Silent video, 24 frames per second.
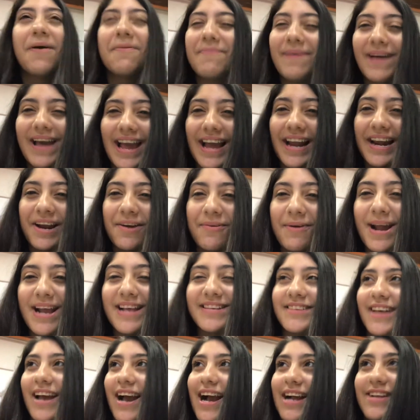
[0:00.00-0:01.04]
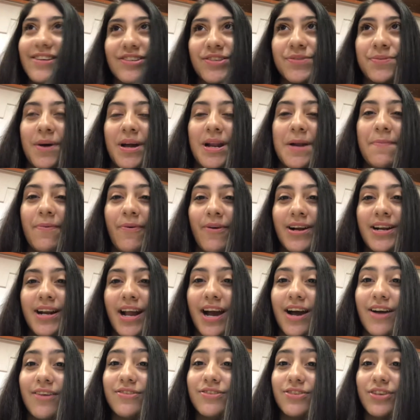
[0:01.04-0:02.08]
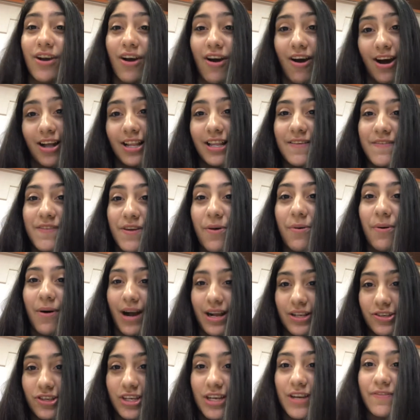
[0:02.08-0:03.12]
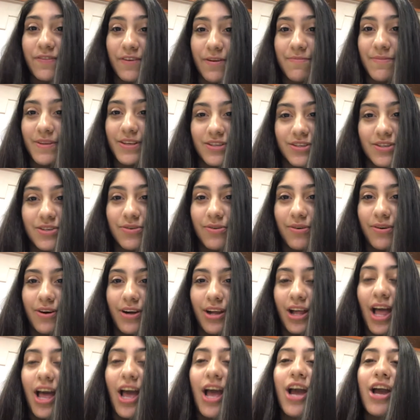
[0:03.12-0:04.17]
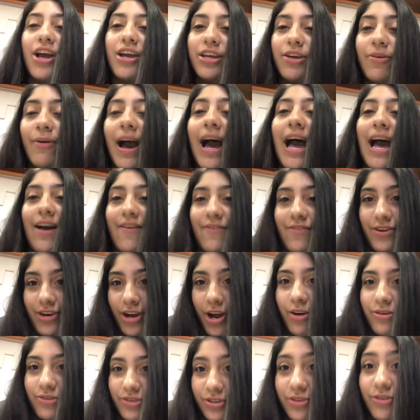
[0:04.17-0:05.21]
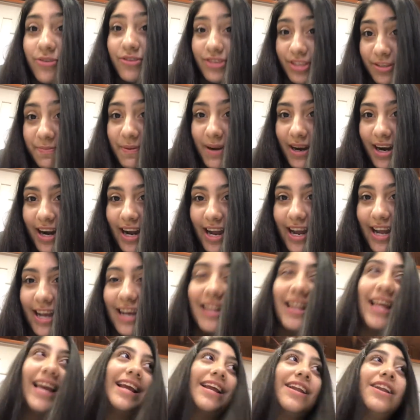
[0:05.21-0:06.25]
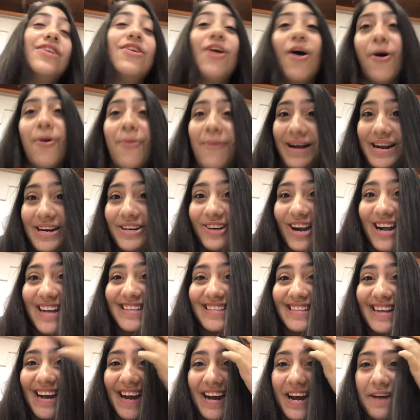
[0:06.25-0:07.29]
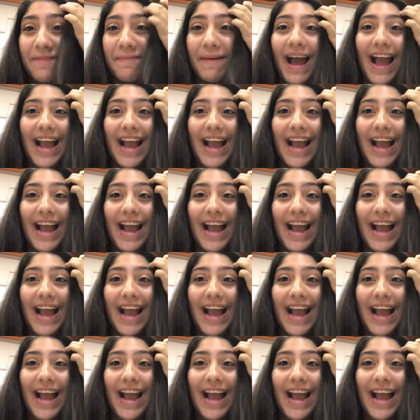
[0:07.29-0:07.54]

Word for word: But anyways, I just want to point out to all of you watching from this school, you have no school spirit, like no one dressed up.